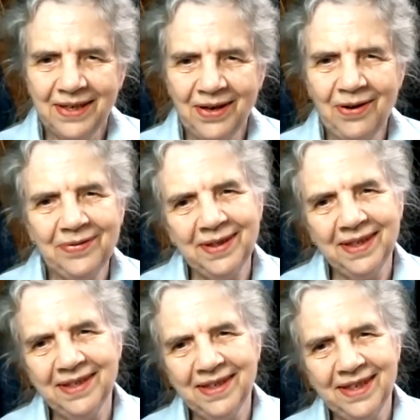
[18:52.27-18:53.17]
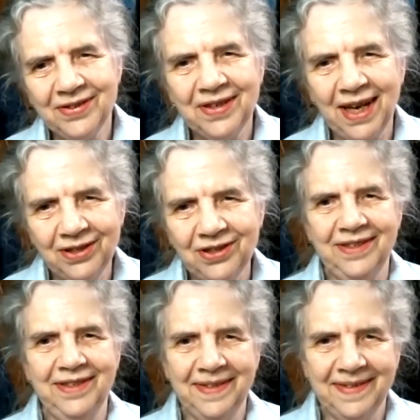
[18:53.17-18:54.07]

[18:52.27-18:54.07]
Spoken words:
of the creation